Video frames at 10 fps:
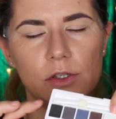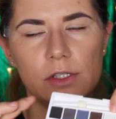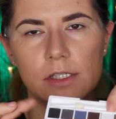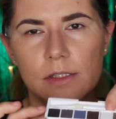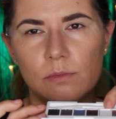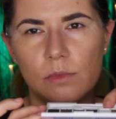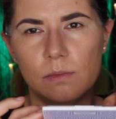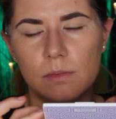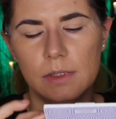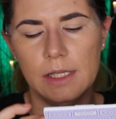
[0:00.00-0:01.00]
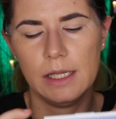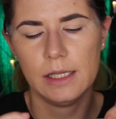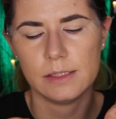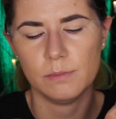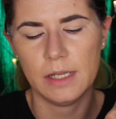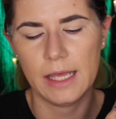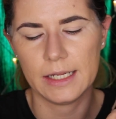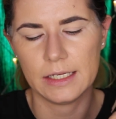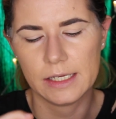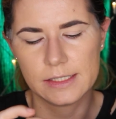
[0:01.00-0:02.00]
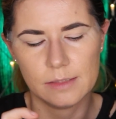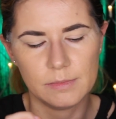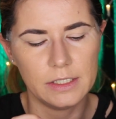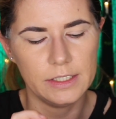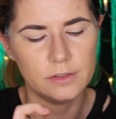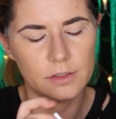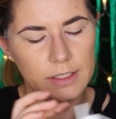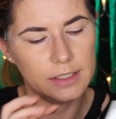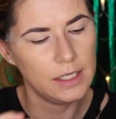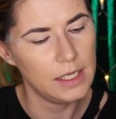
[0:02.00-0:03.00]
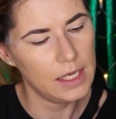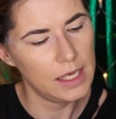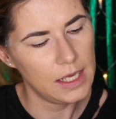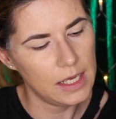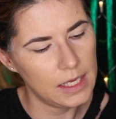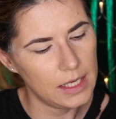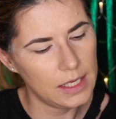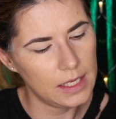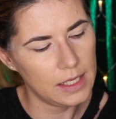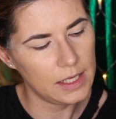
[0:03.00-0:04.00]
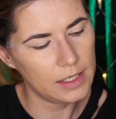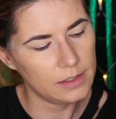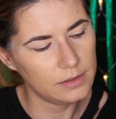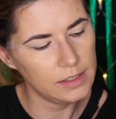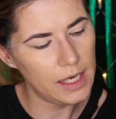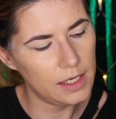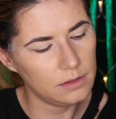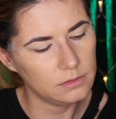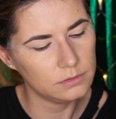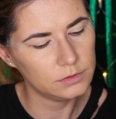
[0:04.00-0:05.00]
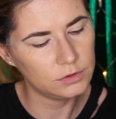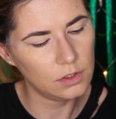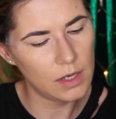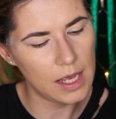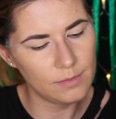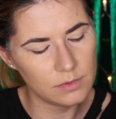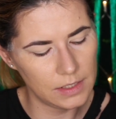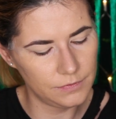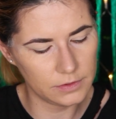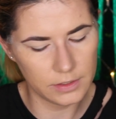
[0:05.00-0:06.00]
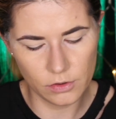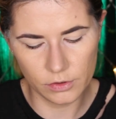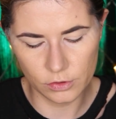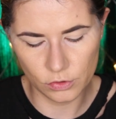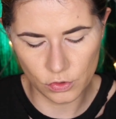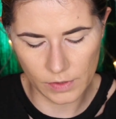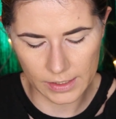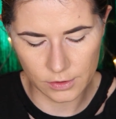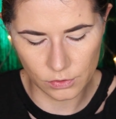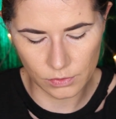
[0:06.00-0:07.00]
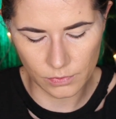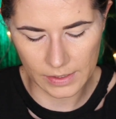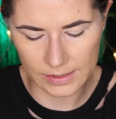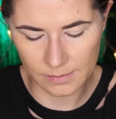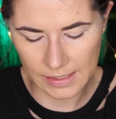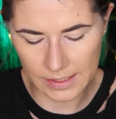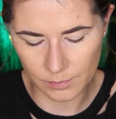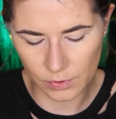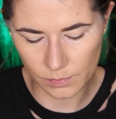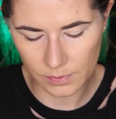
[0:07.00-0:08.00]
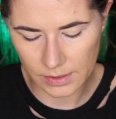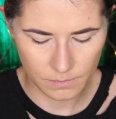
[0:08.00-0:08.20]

looks black like some glittering uh, yeah so I'm definitely going to try to create a makeup look